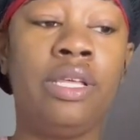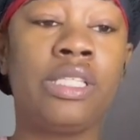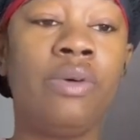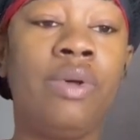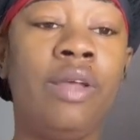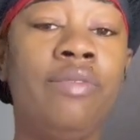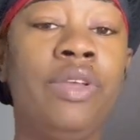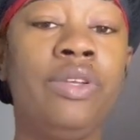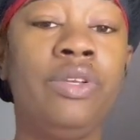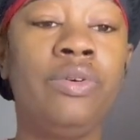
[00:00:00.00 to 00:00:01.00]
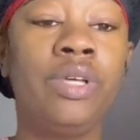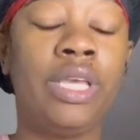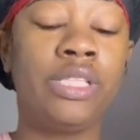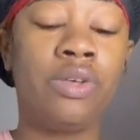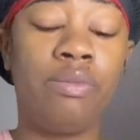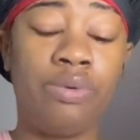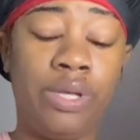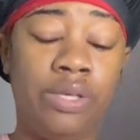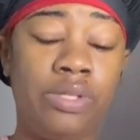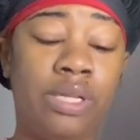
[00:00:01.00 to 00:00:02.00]
So whatever you're doing, it's going to
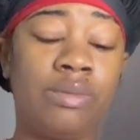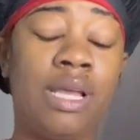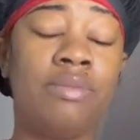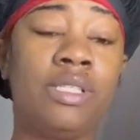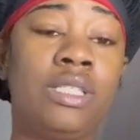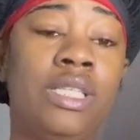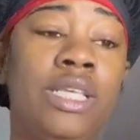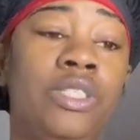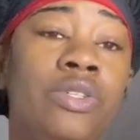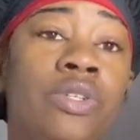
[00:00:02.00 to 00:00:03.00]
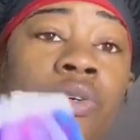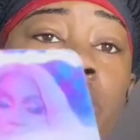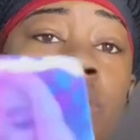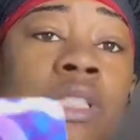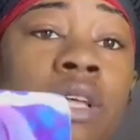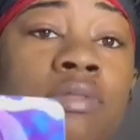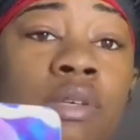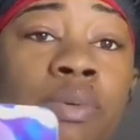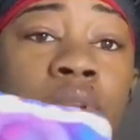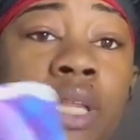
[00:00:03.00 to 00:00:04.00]
bring you some type of success. You're doing stuff to
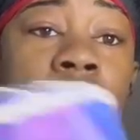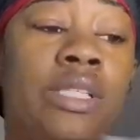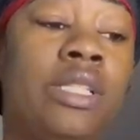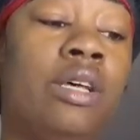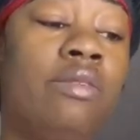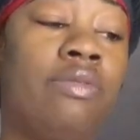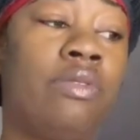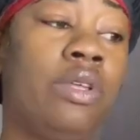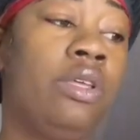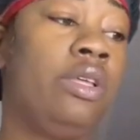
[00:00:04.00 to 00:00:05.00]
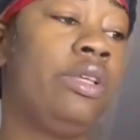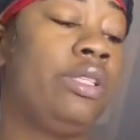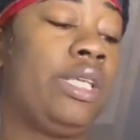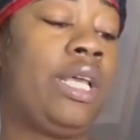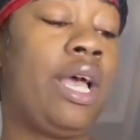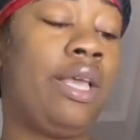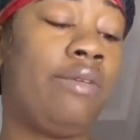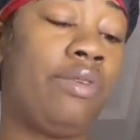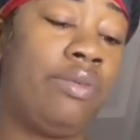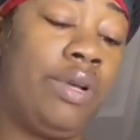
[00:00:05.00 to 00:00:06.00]
predict stuff. Take
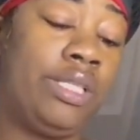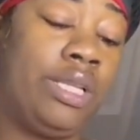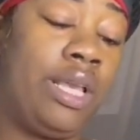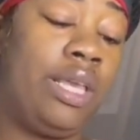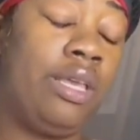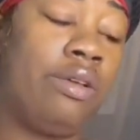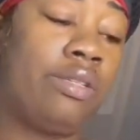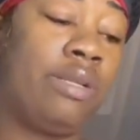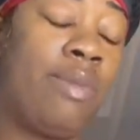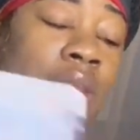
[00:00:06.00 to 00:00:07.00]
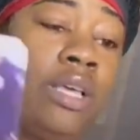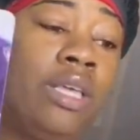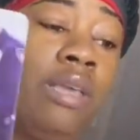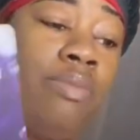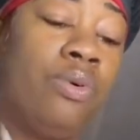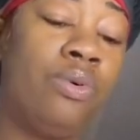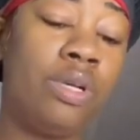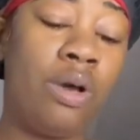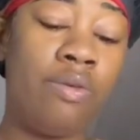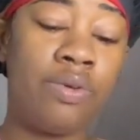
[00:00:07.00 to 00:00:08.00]
however it resonates here. Somebody could get
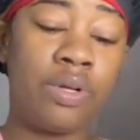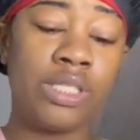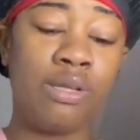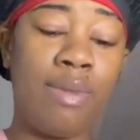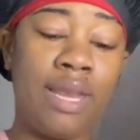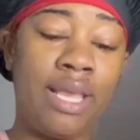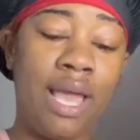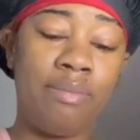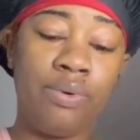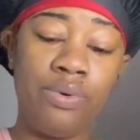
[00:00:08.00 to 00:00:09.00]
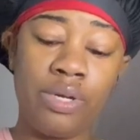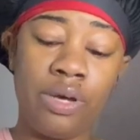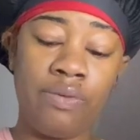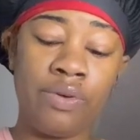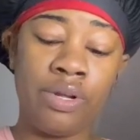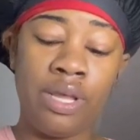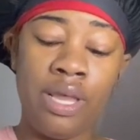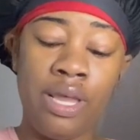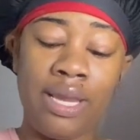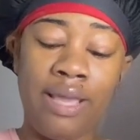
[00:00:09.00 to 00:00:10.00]
pulled over or somebody got pulled over.
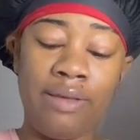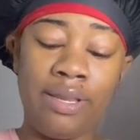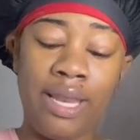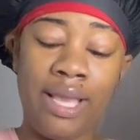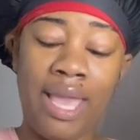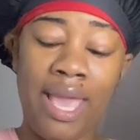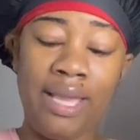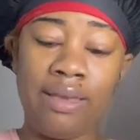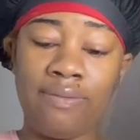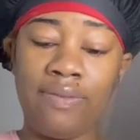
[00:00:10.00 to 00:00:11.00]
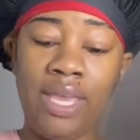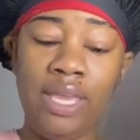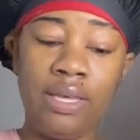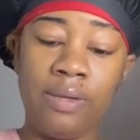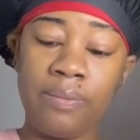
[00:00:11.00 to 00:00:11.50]
They acting fake.